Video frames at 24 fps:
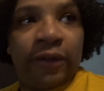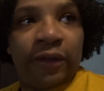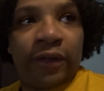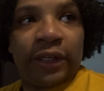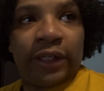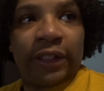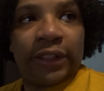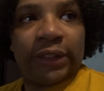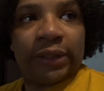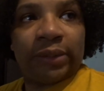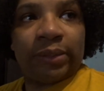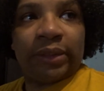
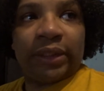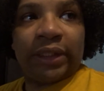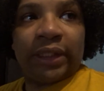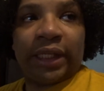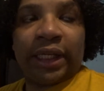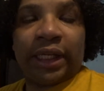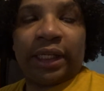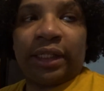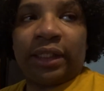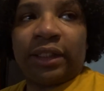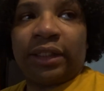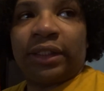I just want to
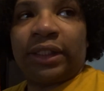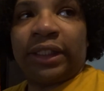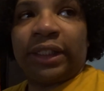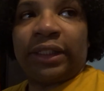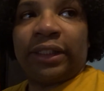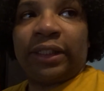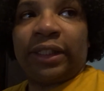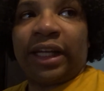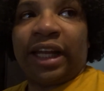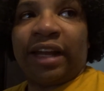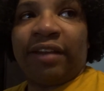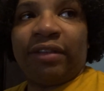get this thing
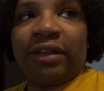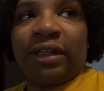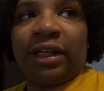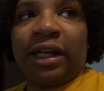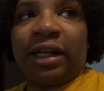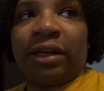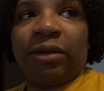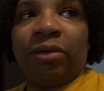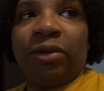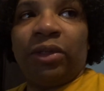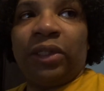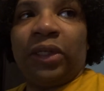done. I have a lot
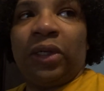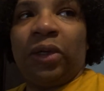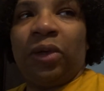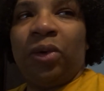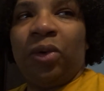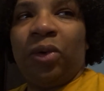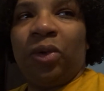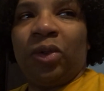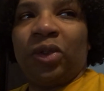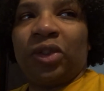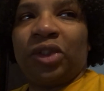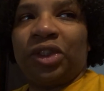of really
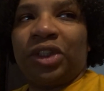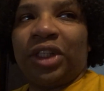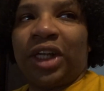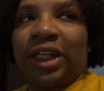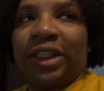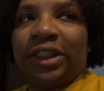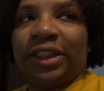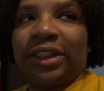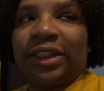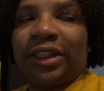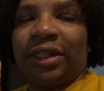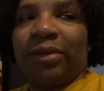cool
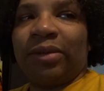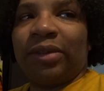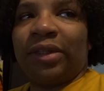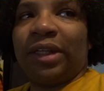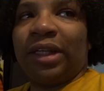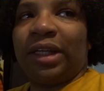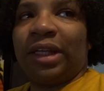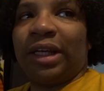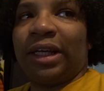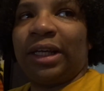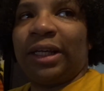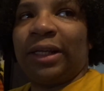shots that I want to
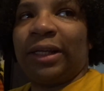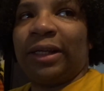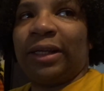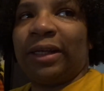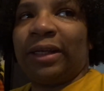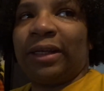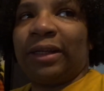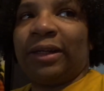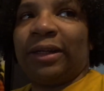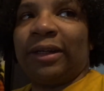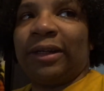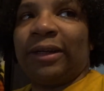get,
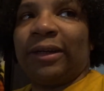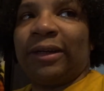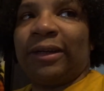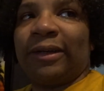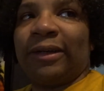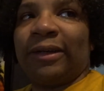and uh,